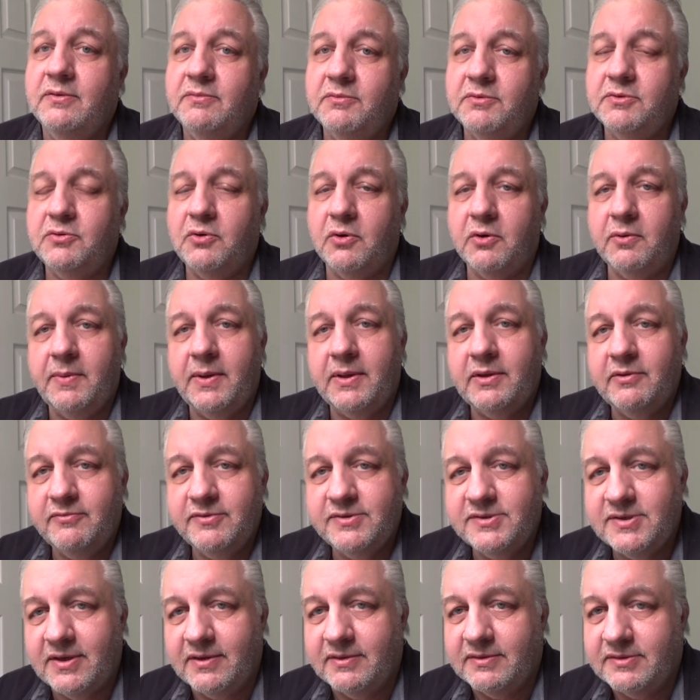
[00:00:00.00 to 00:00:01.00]
we'll talk about the
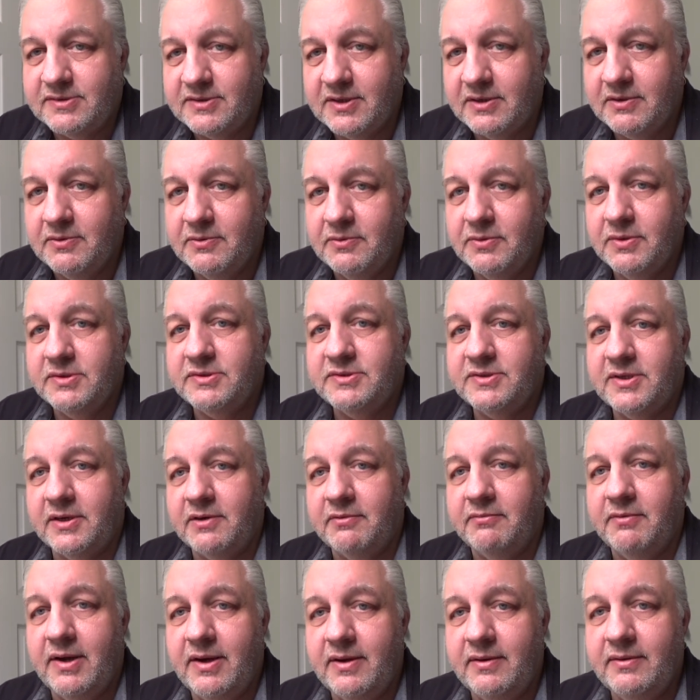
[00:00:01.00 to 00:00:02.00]
results. So
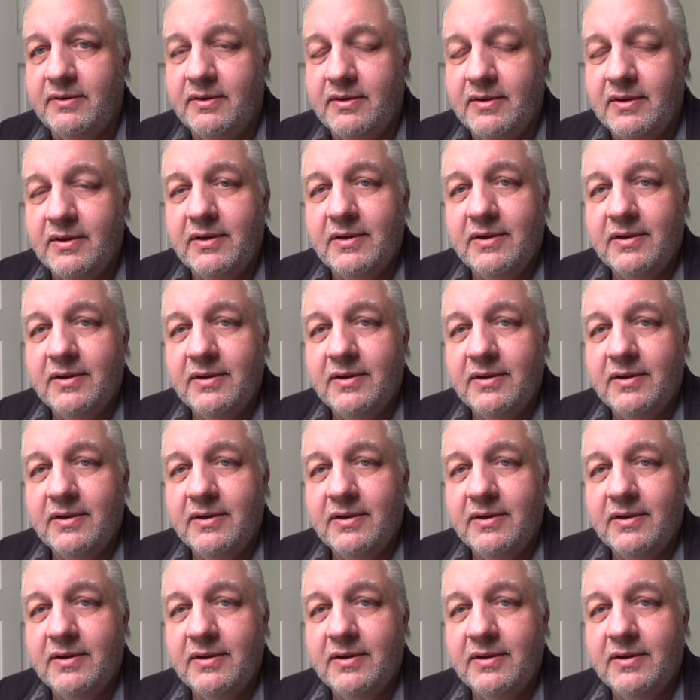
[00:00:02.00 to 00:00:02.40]
stick around.